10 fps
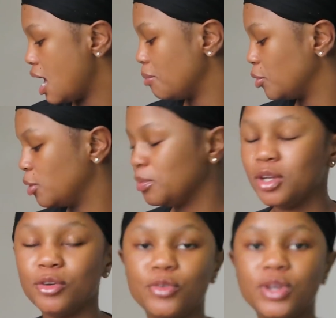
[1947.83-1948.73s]
I'm gonna
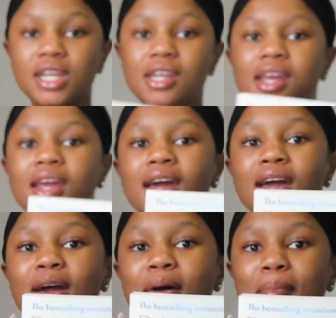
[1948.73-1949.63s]
be reading
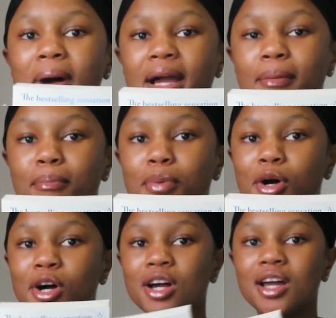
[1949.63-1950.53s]
my
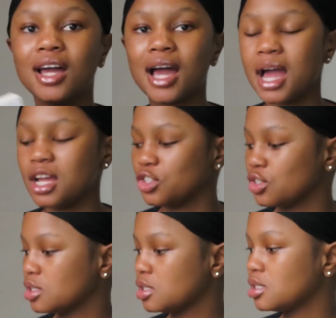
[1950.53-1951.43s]
book and
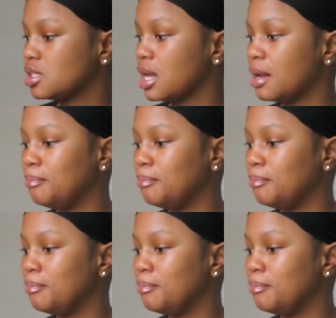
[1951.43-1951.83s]
just